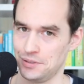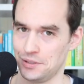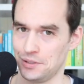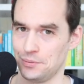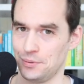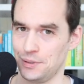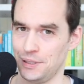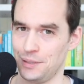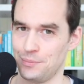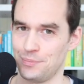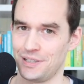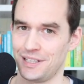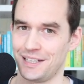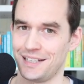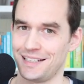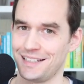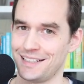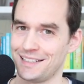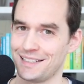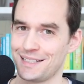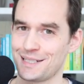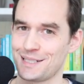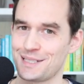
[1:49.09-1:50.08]

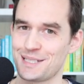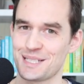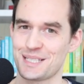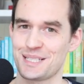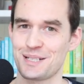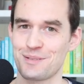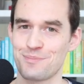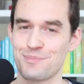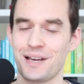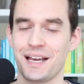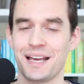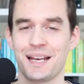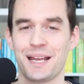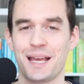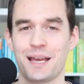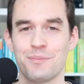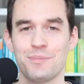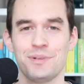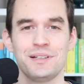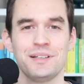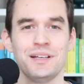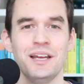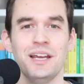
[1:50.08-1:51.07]
eliminating an existing bad
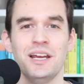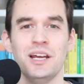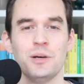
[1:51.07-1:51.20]
habit,